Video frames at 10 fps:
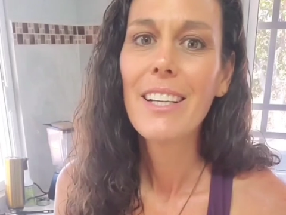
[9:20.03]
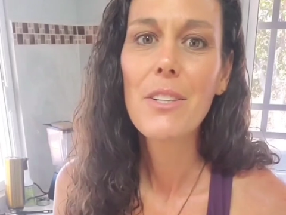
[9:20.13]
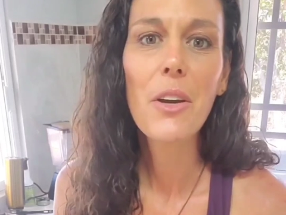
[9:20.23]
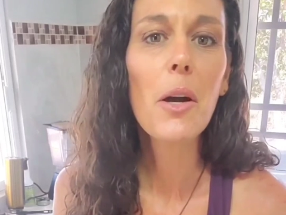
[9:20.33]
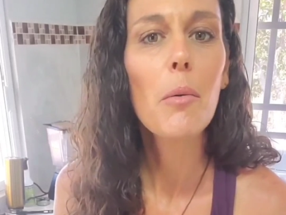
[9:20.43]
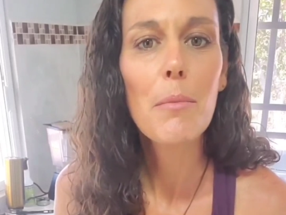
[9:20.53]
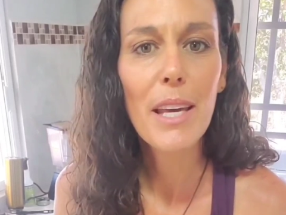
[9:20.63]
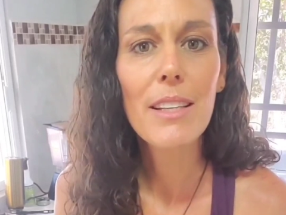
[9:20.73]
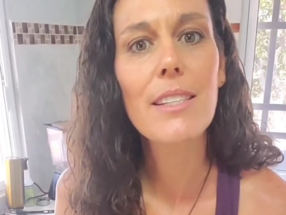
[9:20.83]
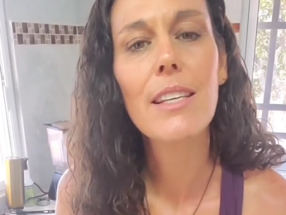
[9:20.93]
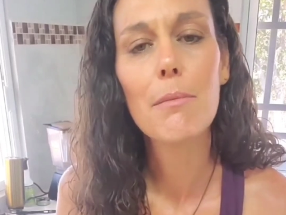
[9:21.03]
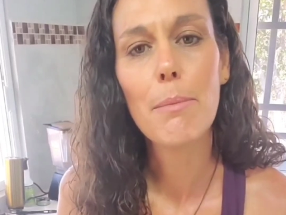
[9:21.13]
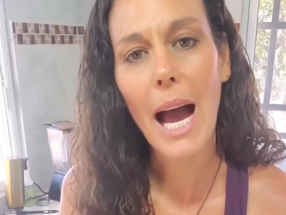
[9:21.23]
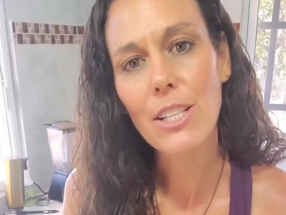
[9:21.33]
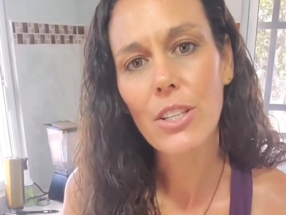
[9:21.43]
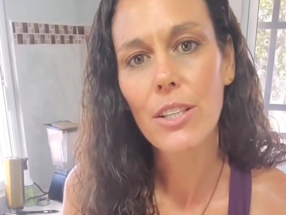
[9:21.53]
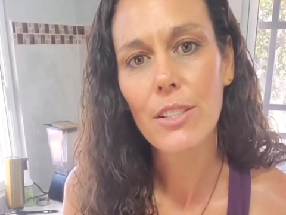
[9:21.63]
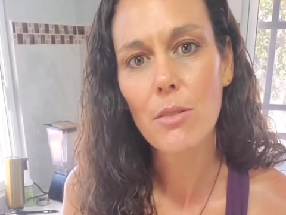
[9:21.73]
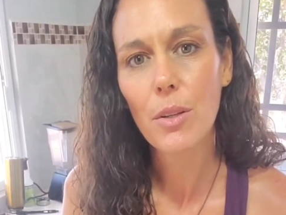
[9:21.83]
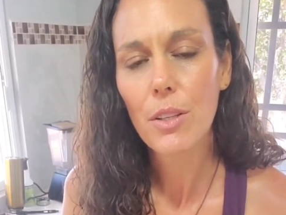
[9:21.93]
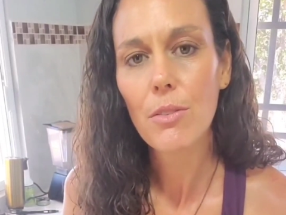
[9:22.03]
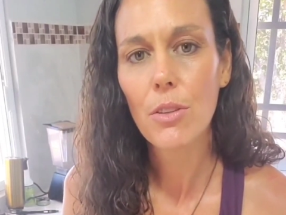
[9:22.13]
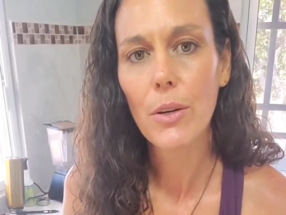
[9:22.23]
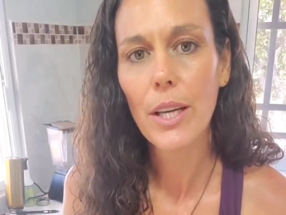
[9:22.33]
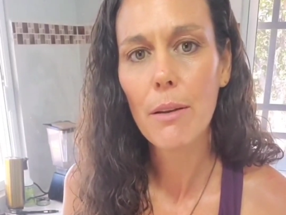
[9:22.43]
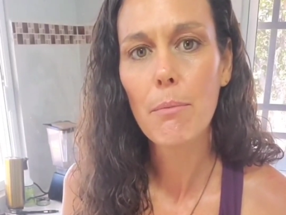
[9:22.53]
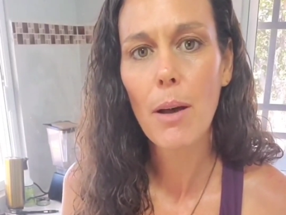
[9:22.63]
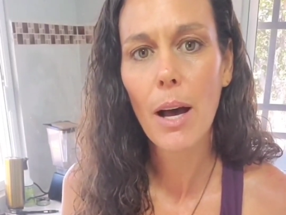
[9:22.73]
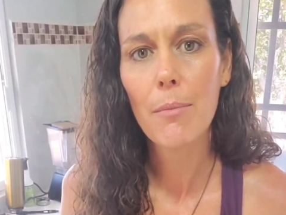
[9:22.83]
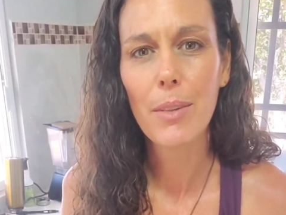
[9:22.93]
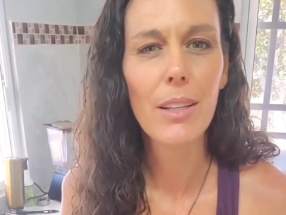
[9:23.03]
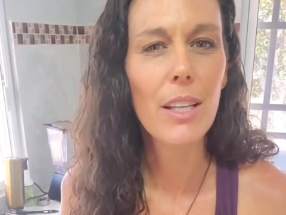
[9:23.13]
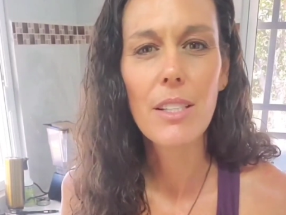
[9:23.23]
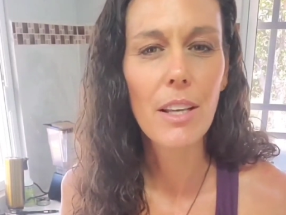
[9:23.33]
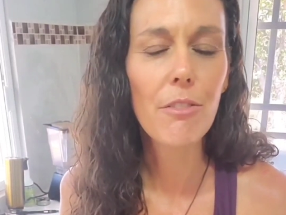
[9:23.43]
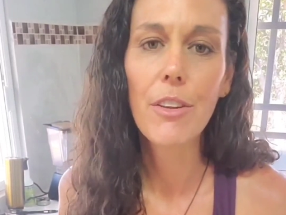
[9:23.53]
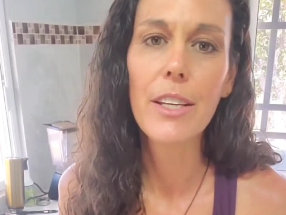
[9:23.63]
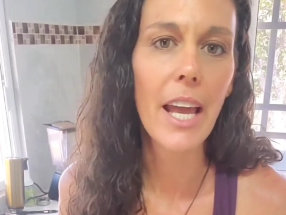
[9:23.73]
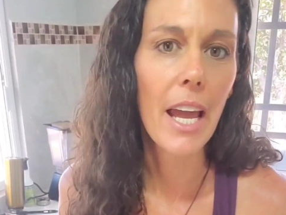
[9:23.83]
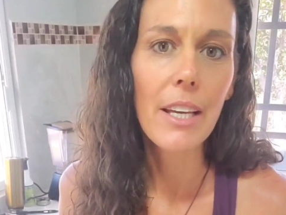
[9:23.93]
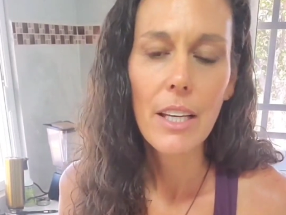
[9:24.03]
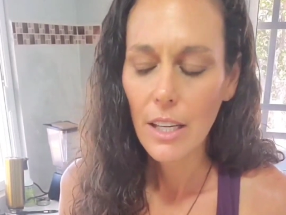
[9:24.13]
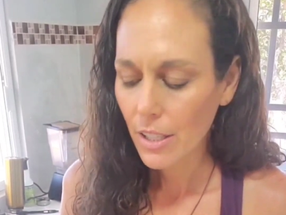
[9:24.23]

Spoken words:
So you kind of want to make this in batches when you do it, at least like for the day,